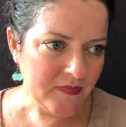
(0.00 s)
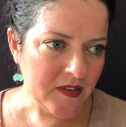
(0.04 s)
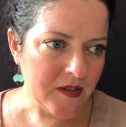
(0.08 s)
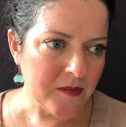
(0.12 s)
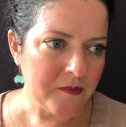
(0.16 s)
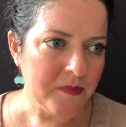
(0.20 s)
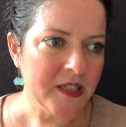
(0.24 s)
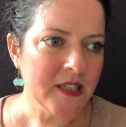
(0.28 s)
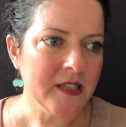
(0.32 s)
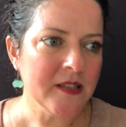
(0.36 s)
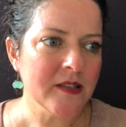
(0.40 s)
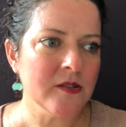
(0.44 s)

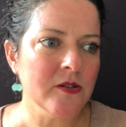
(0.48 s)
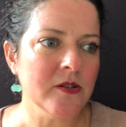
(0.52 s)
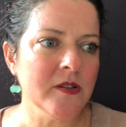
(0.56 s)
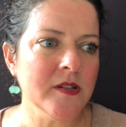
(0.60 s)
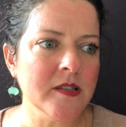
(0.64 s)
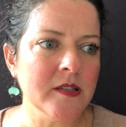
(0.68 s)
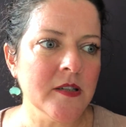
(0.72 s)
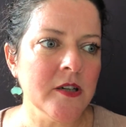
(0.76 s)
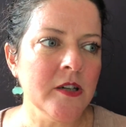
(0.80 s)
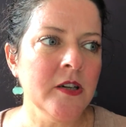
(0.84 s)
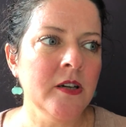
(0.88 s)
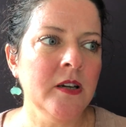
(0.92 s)
But it's
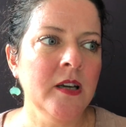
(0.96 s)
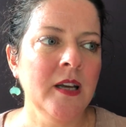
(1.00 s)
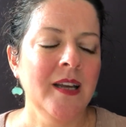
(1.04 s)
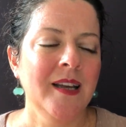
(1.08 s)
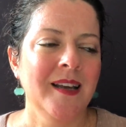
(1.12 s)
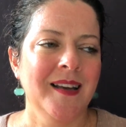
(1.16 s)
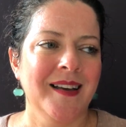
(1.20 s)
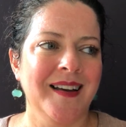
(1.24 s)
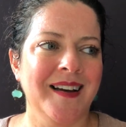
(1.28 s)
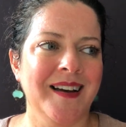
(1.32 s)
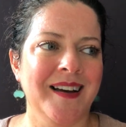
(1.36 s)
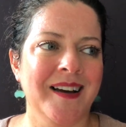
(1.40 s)
also,
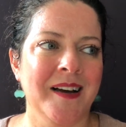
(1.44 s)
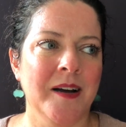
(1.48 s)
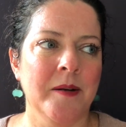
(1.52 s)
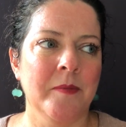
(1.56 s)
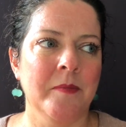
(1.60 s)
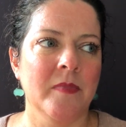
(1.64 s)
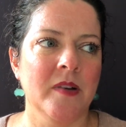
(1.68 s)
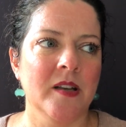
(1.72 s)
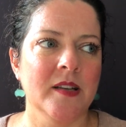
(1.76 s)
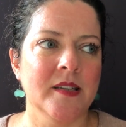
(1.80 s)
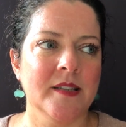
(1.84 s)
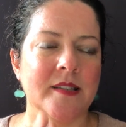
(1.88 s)

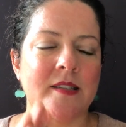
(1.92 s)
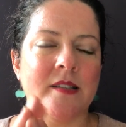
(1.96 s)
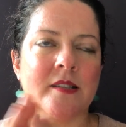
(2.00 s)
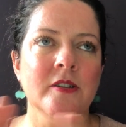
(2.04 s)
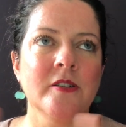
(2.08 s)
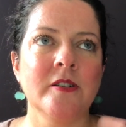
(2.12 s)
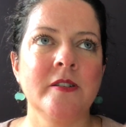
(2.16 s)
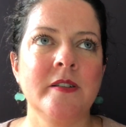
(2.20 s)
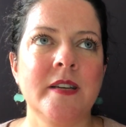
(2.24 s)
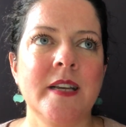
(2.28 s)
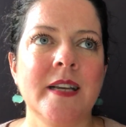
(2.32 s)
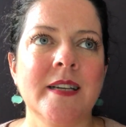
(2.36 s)
it's
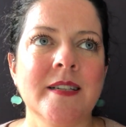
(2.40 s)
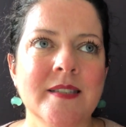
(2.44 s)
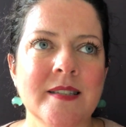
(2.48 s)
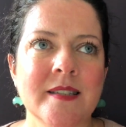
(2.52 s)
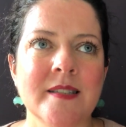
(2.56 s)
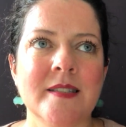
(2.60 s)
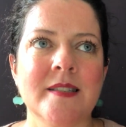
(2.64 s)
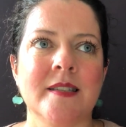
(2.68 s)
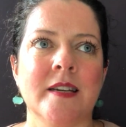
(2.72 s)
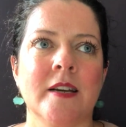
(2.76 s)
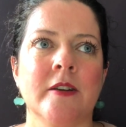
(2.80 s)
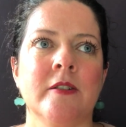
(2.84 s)
so
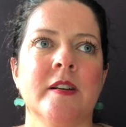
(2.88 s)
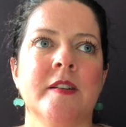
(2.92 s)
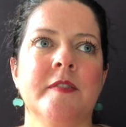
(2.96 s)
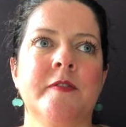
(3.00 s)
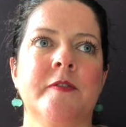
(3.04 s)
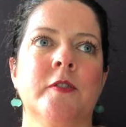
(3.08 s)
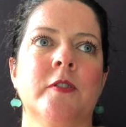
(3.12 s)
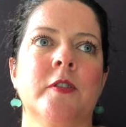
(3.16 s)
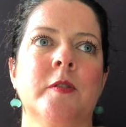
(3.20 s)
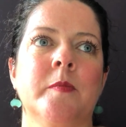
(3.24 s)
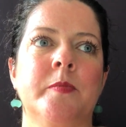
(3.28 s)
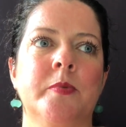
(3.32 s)
necessary
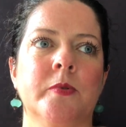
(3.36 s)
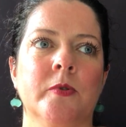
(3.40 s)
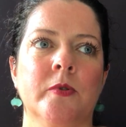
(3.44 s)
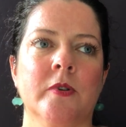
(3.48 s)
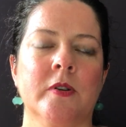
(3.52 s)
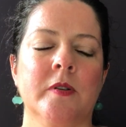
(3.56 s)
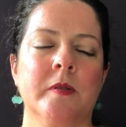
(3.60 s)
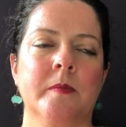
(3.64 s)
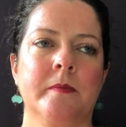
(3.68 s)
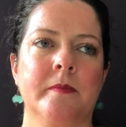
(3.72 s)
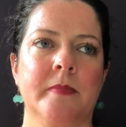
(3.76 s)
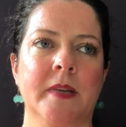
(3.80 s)
for the
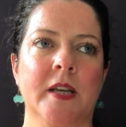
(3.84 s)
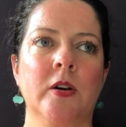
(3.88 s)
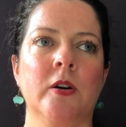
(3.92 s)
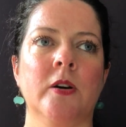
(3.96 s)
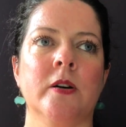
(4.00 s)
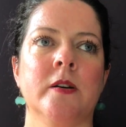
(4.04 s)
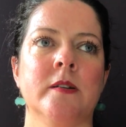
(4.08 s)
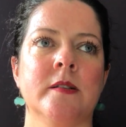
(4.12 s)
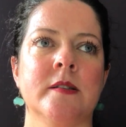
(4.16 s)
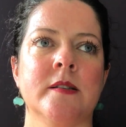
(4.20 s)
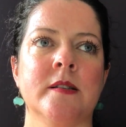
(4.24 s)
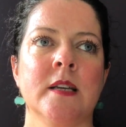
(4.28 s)
book,
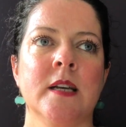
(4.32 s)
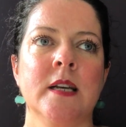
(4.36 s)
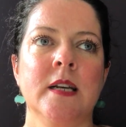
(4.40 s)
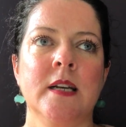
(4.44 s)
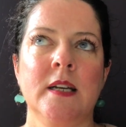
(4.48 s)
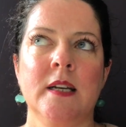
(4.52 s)
because